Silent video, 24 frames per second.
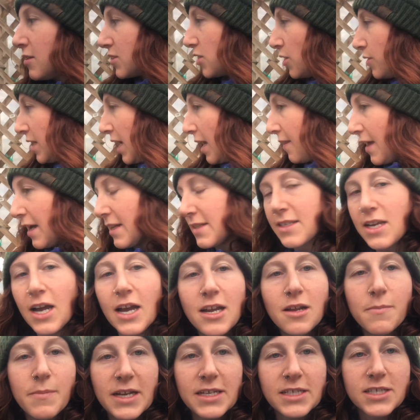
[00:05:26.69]
yeah, that's
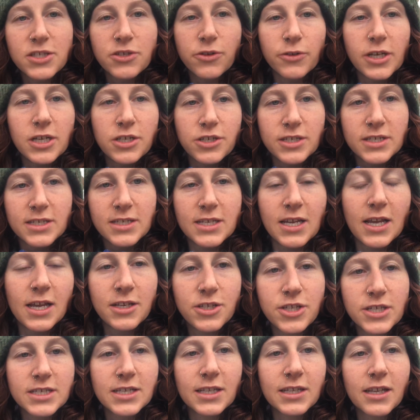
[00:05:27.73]
kind of my story,
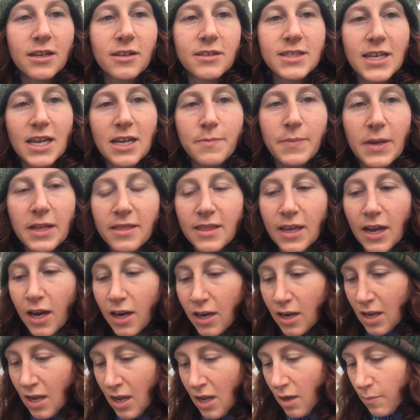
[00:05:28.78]
just a little tidbit
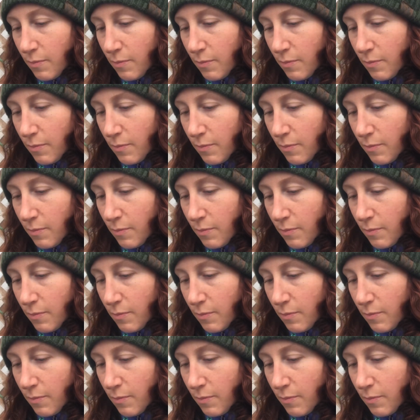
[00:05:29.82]
there,